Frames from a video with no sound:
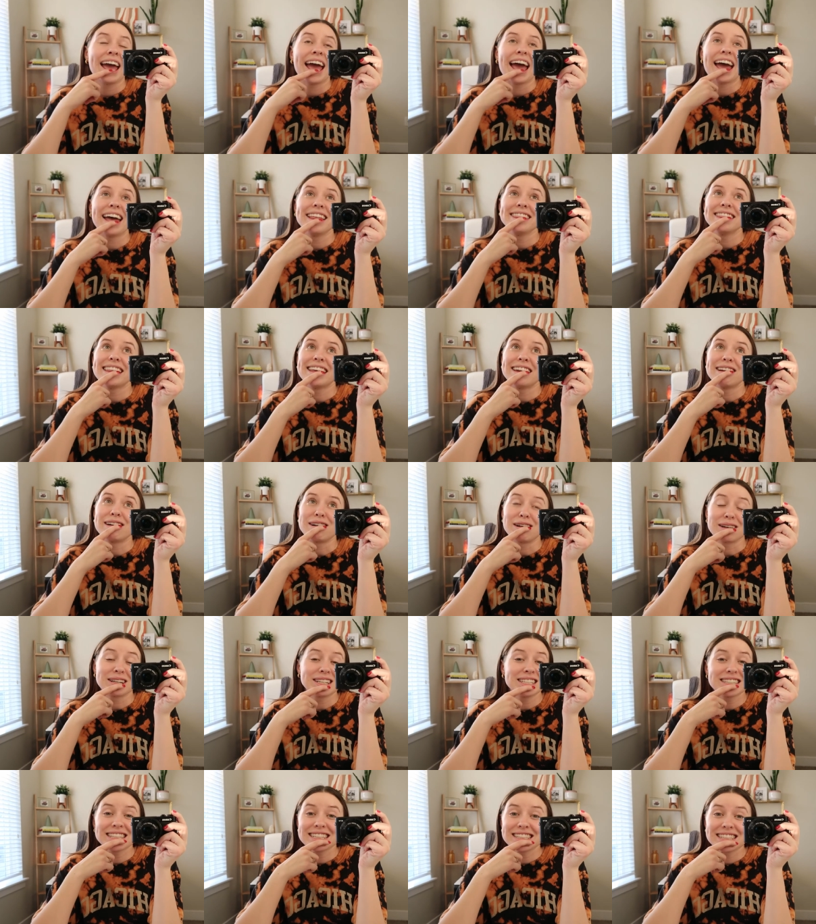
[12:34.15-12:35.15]
And then
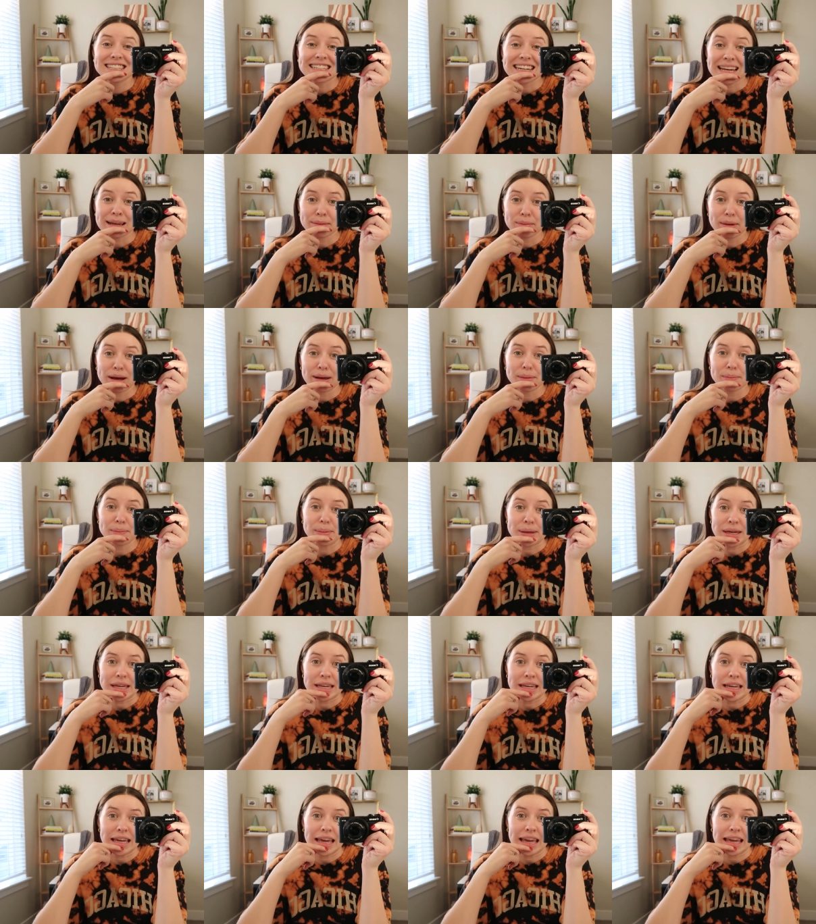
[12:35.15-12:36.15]
honestly, tonight might
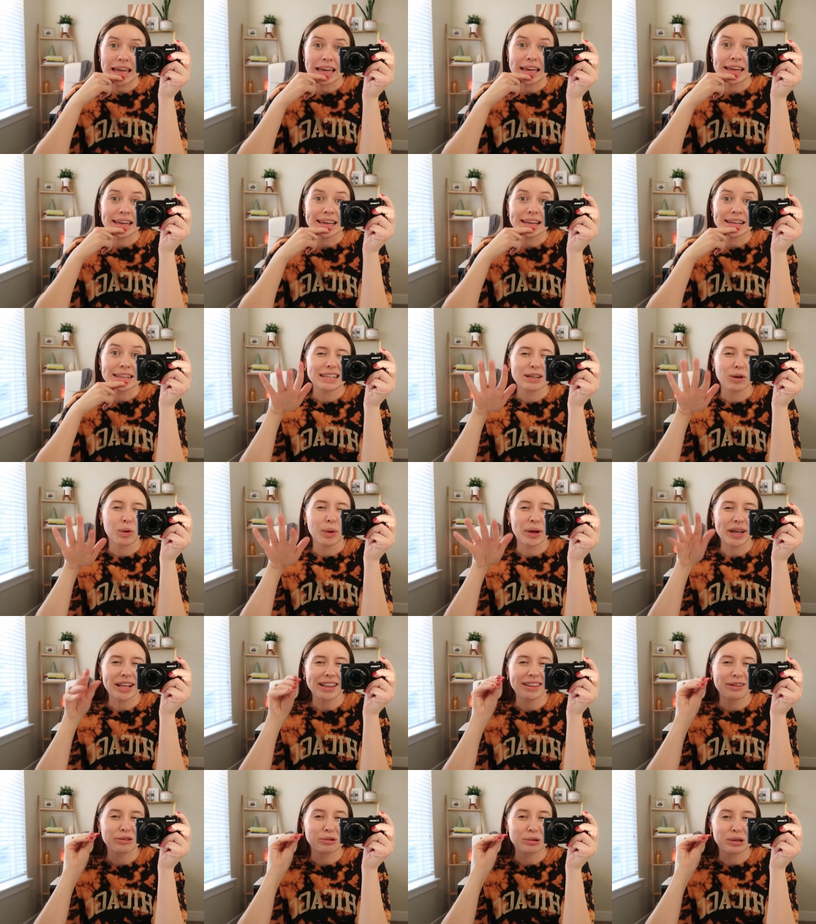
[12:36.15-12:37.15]
be a
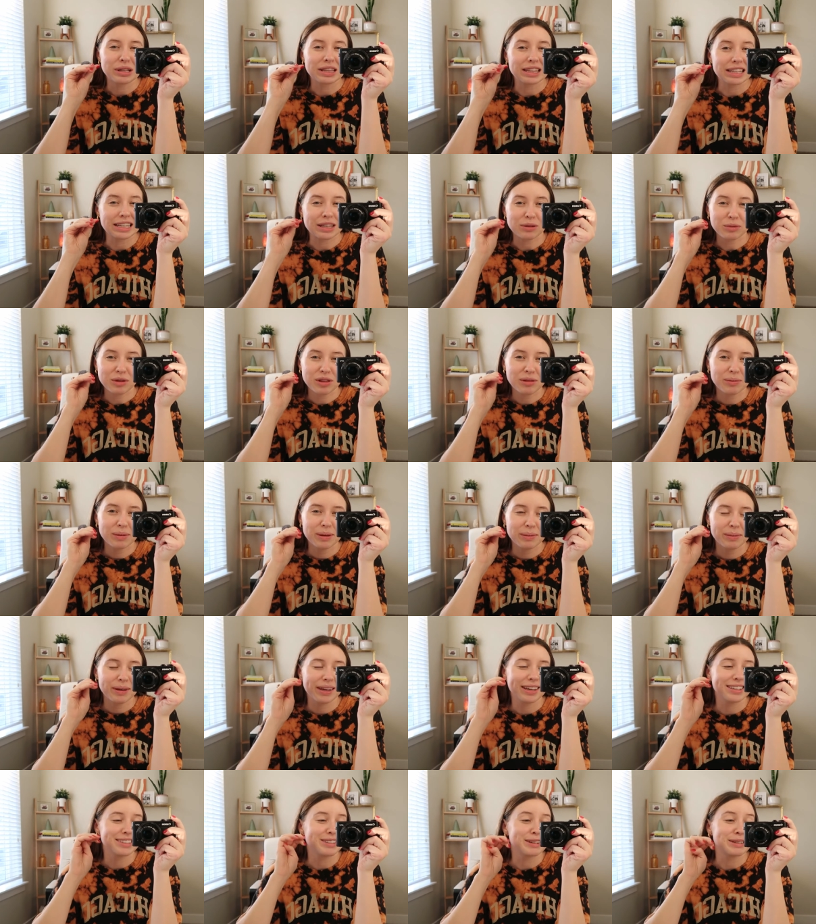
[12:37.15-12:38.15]
quick little clean with me
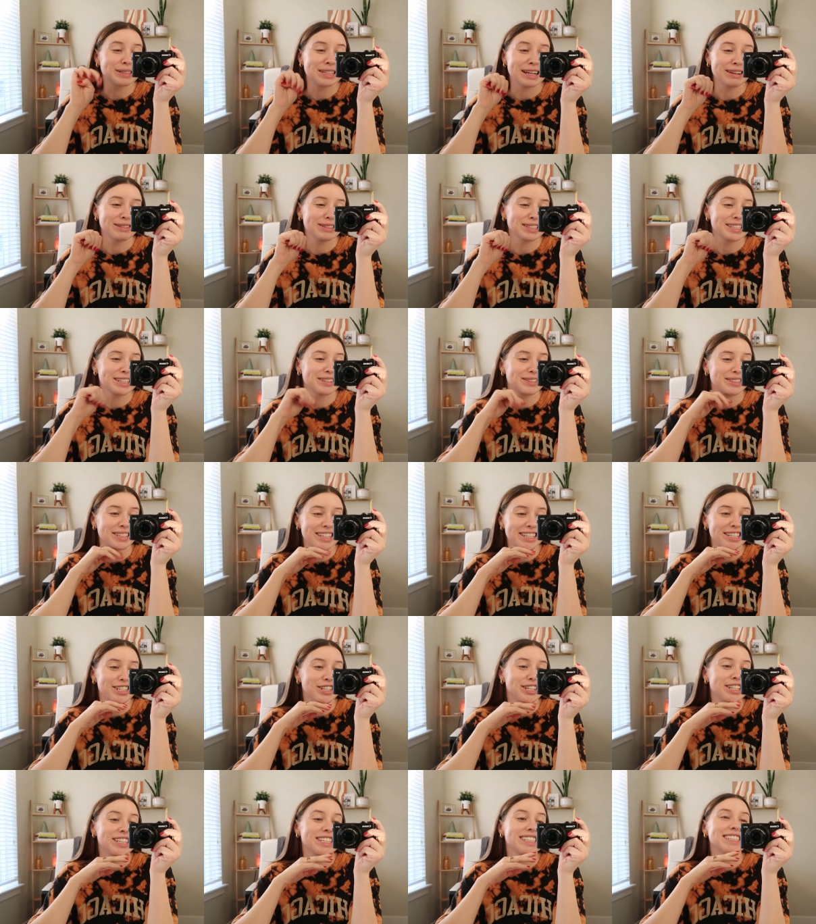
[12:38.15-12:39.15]
because our downstairs
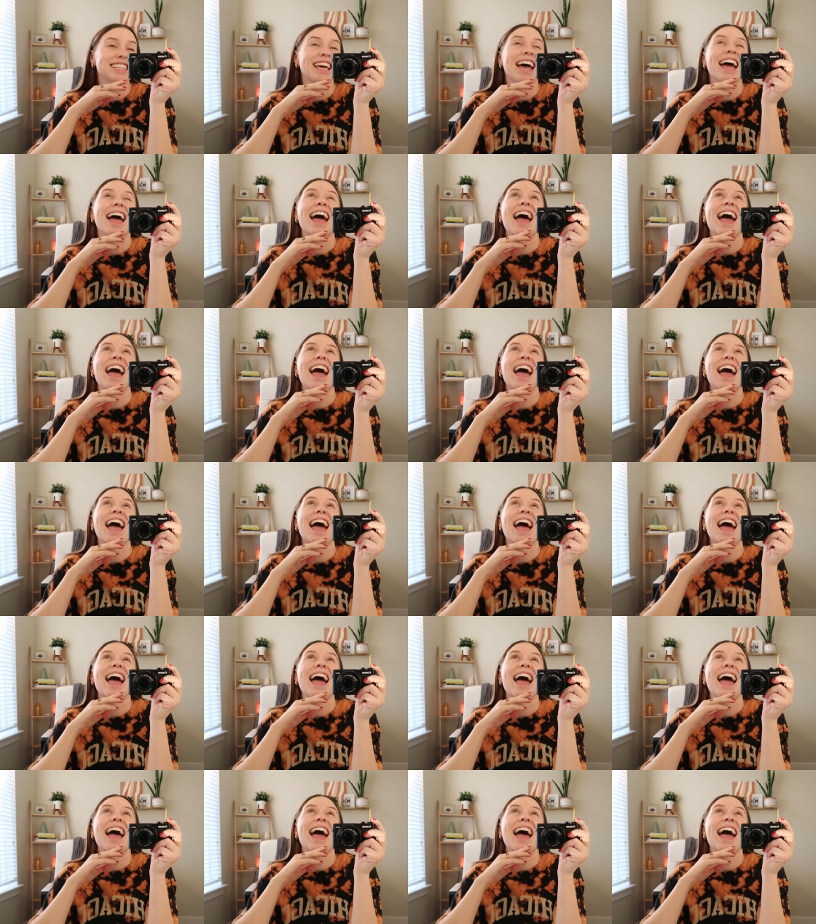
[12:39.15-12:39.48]
kitchen is